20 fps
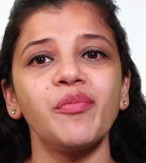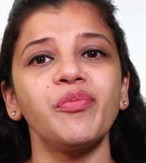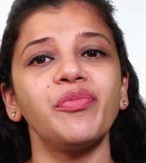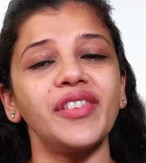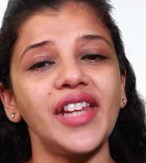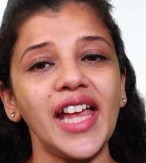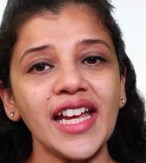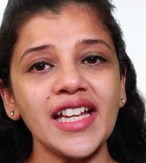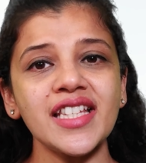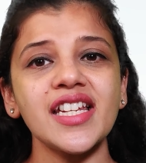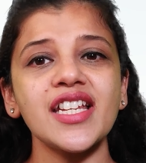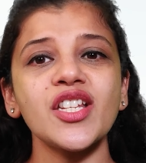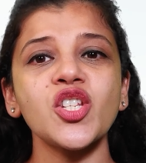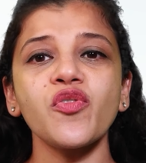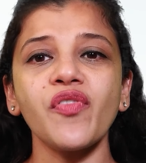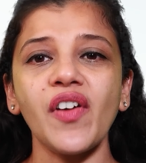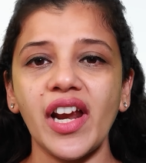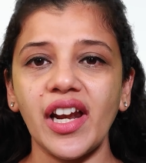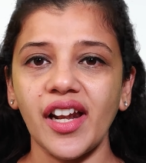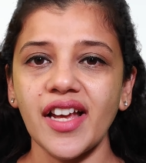Next is
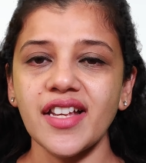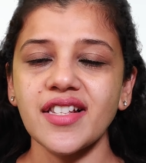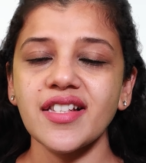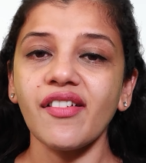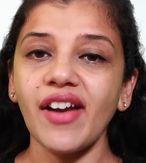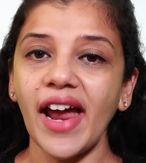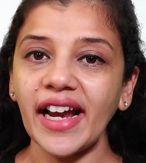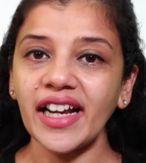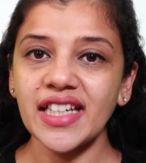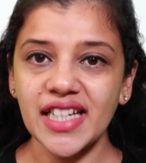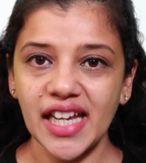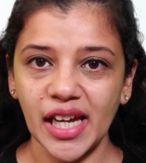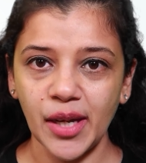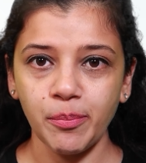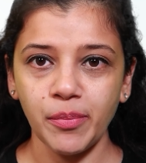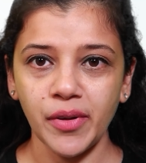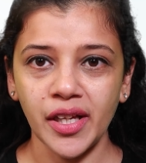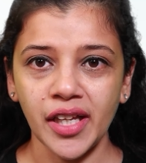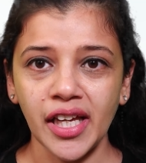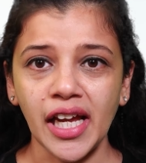to finalize the rack type.